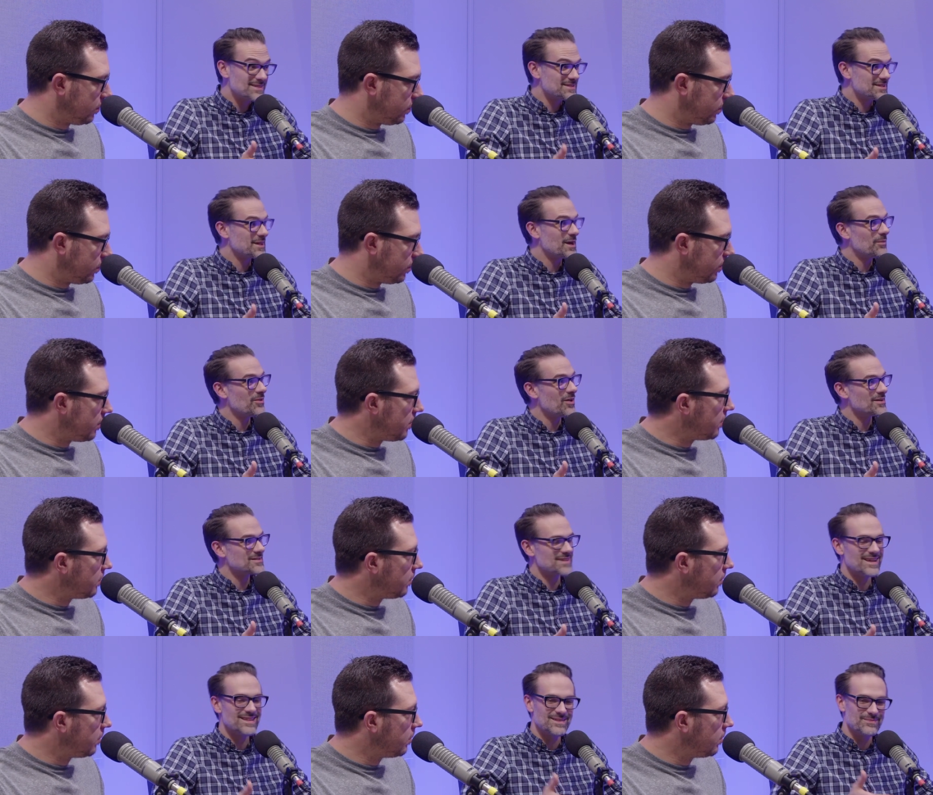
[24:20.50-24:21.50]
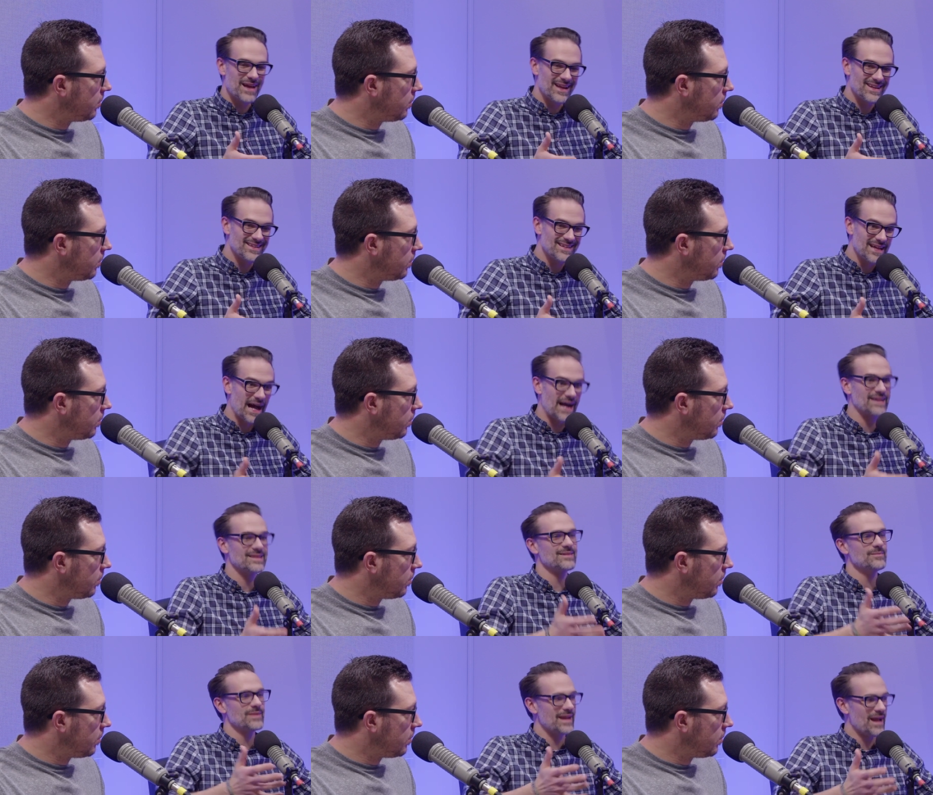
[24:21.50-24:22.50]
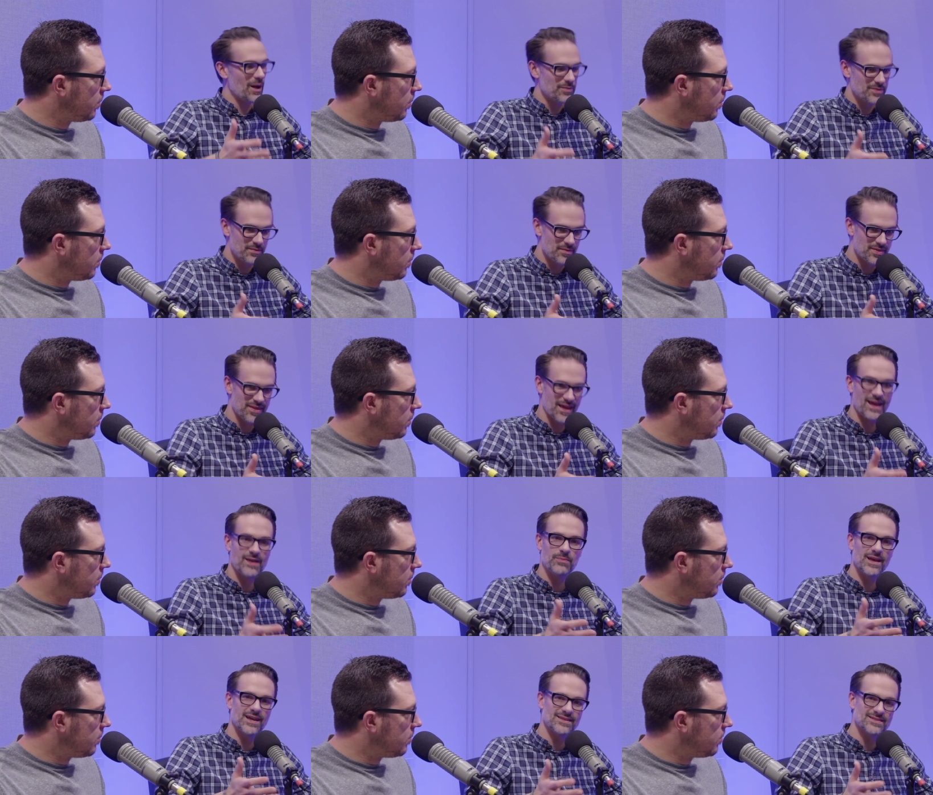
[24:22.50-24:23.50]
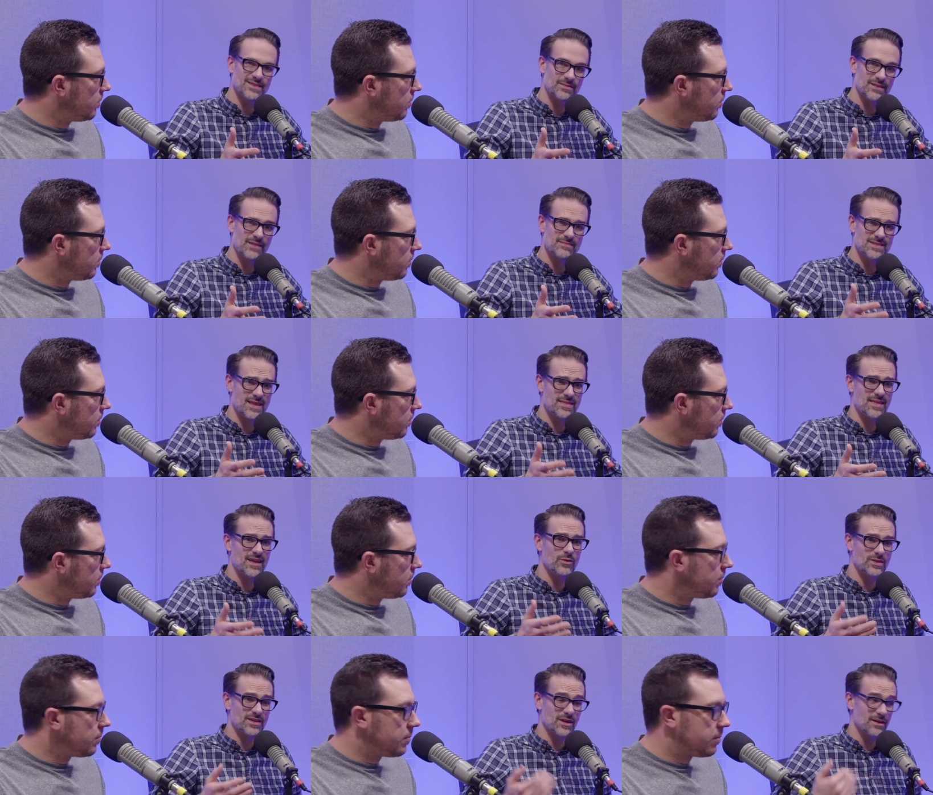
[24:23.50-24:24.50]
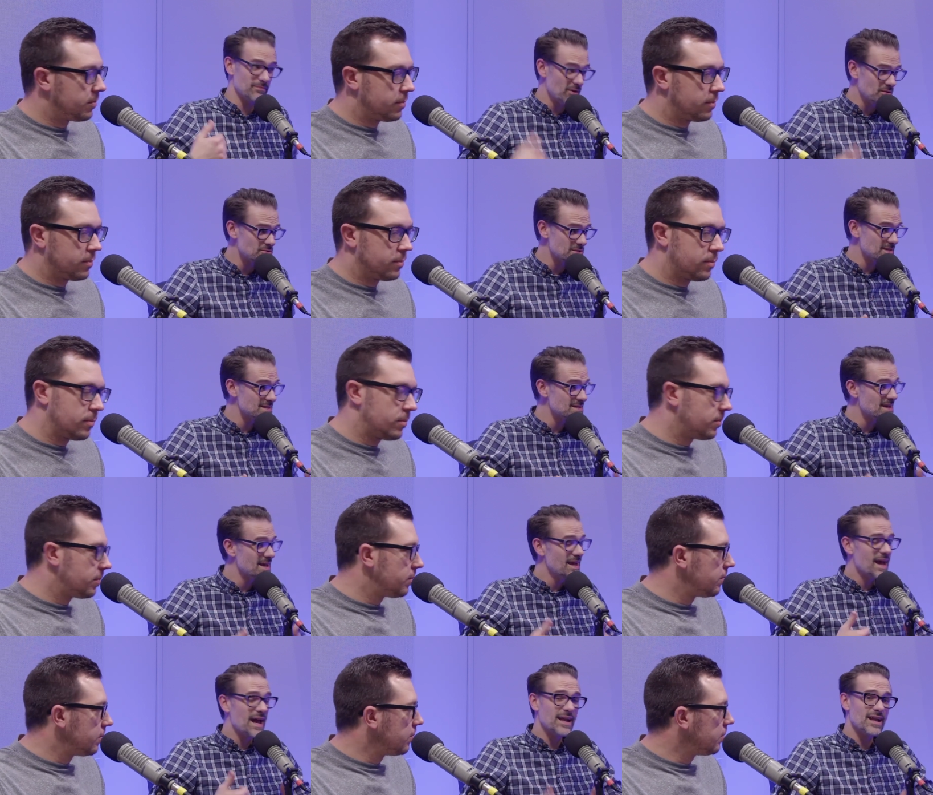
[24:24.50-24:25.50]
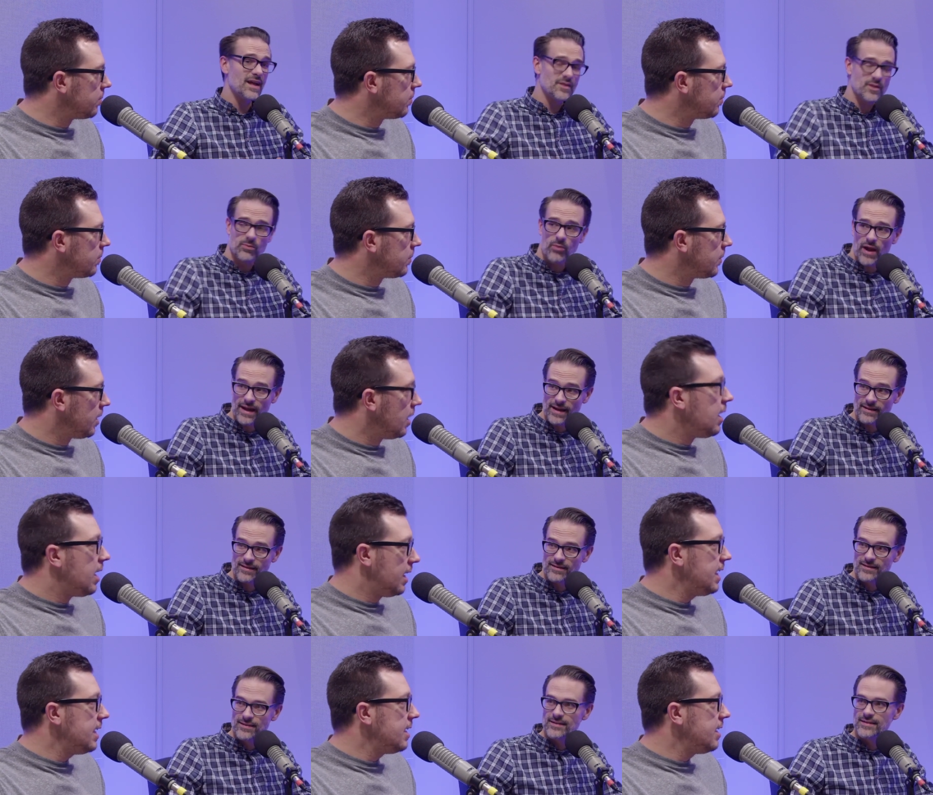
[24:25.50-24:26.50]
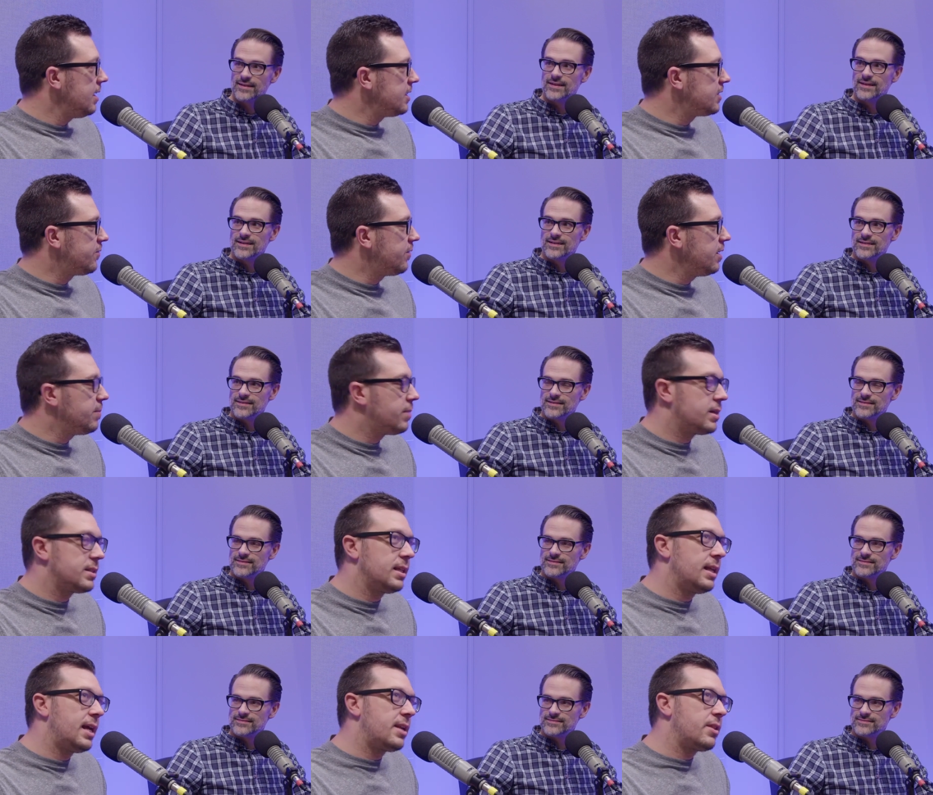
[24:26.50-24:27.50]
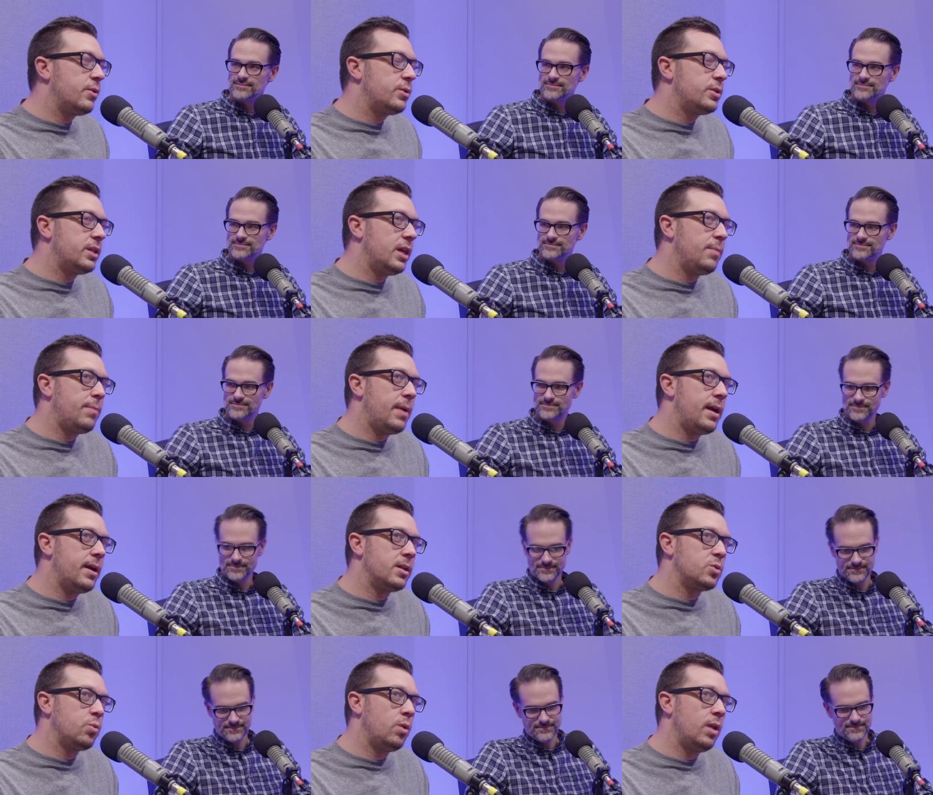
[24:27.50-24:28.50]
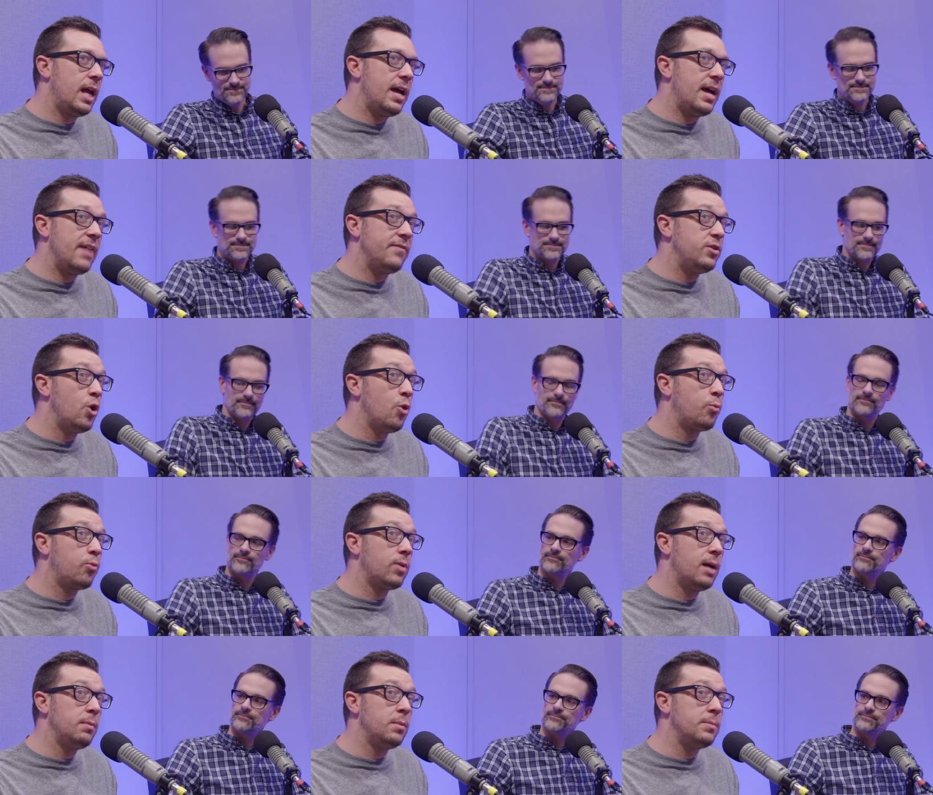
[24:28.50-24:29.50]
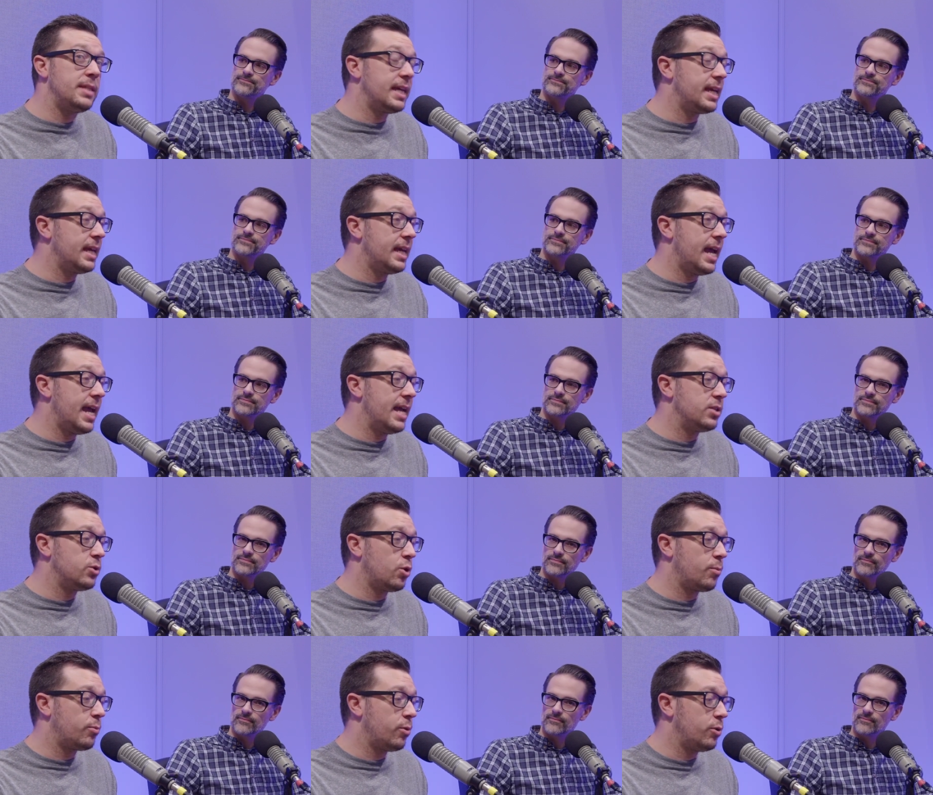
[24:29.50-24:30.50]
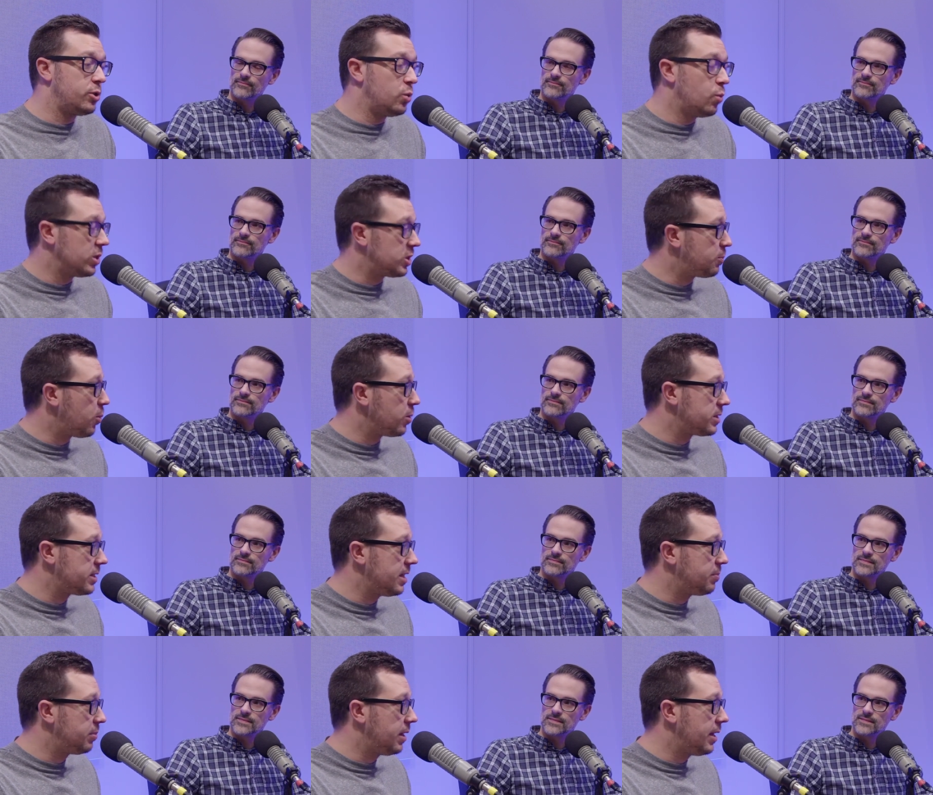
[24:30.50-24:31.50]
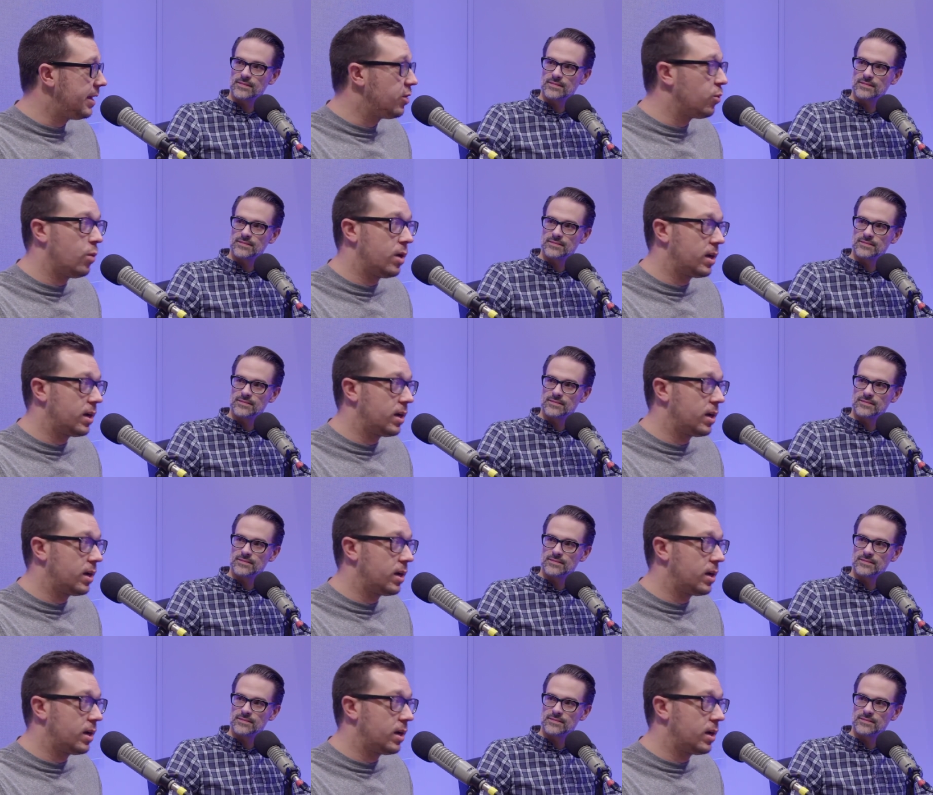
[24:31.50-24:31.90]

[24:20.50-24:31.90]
Speaker 1: to come alongside guide them. and guide them and help them think because sometimes they think with their emotions and not their brain.
Speaker 2: It, it's funny because a lot of those same parents will ha have no problem taking a hands-on approach in what sports they play or what